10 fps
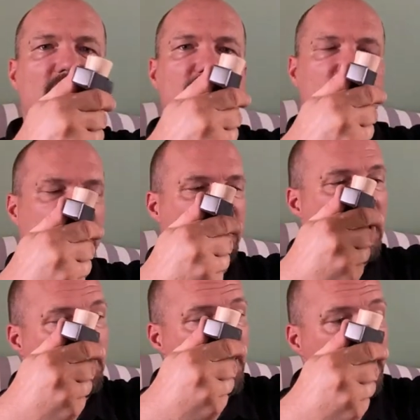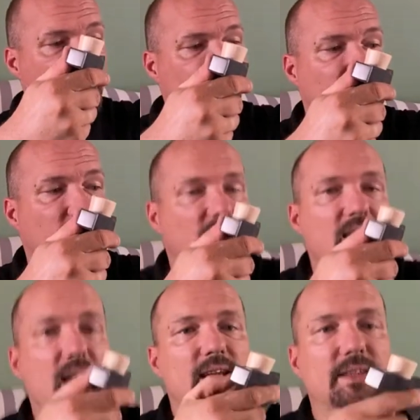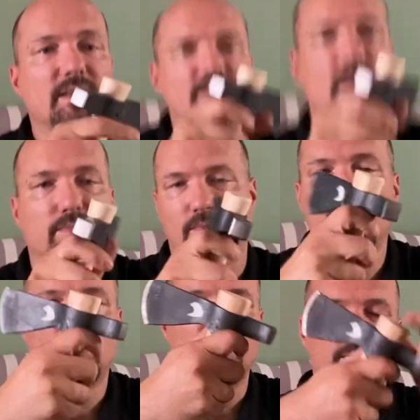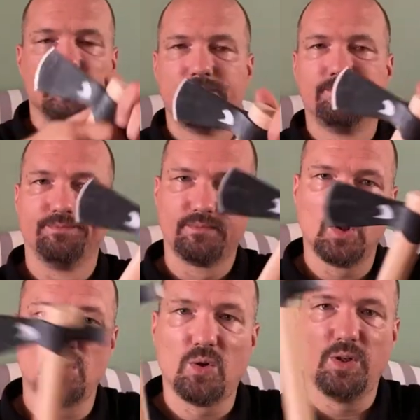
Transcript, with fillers: it has this hammerhead and the, of course not